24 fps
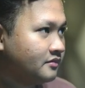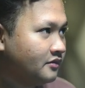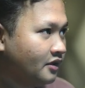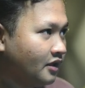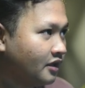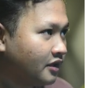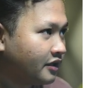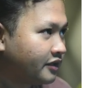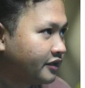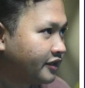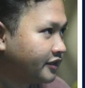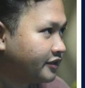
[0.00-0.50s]

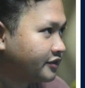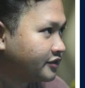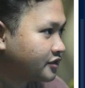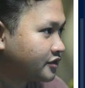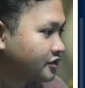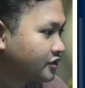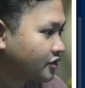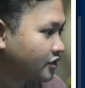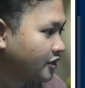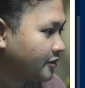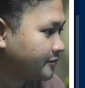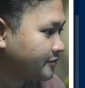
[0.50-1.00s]
Getting
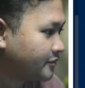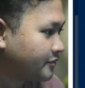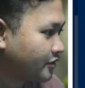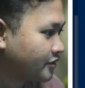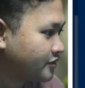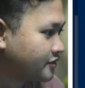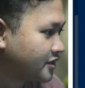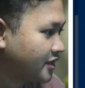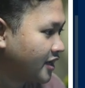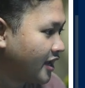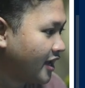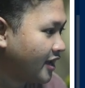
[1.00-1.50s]

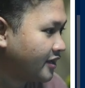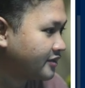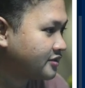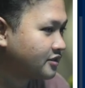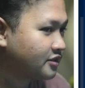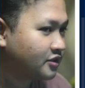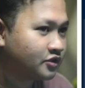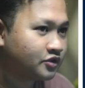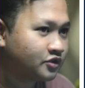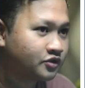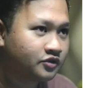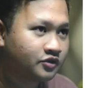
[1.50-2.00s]
script.js.
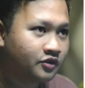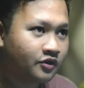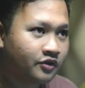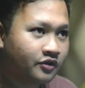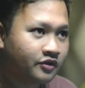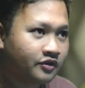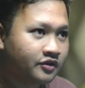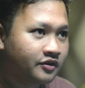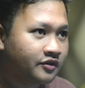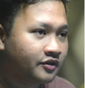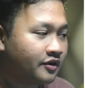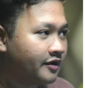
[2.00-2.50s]

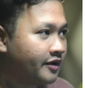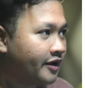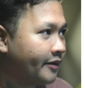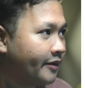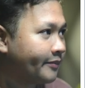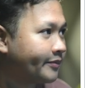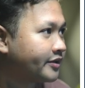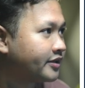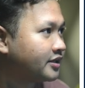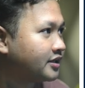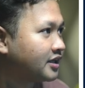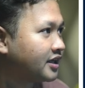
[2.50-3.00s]
So
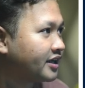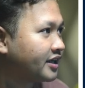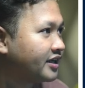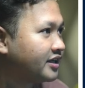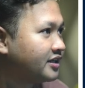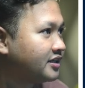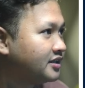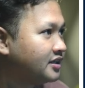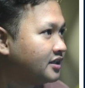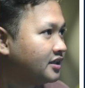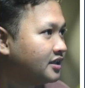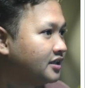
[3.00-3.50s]

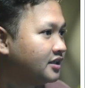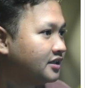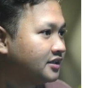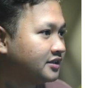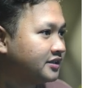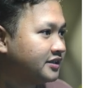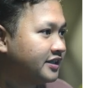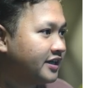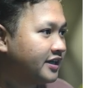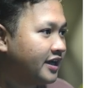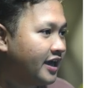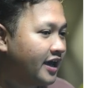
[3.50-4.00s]
apparently
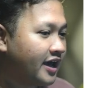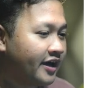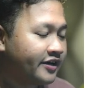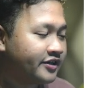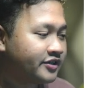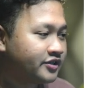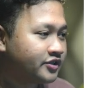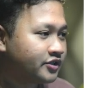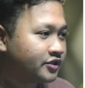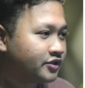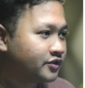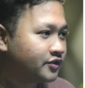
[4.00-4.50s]
the
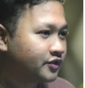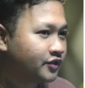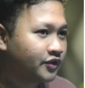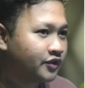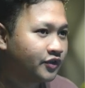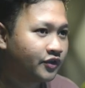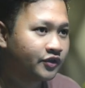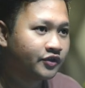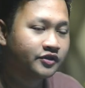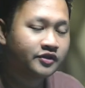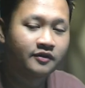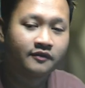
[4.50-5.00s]
AI chose to
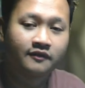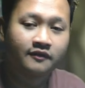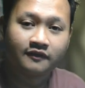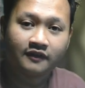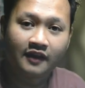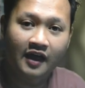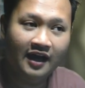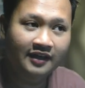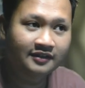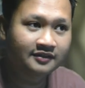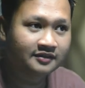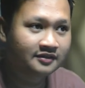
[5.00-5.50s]
use
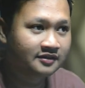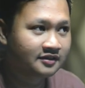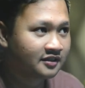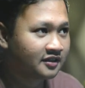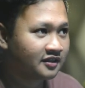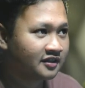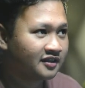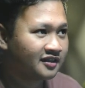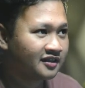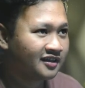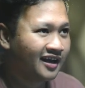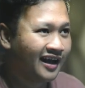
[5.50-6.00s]
Flask
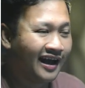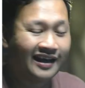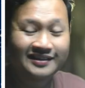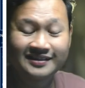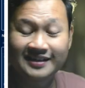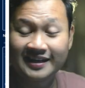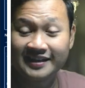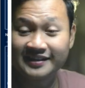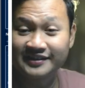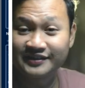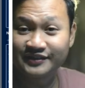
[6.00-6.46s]
as I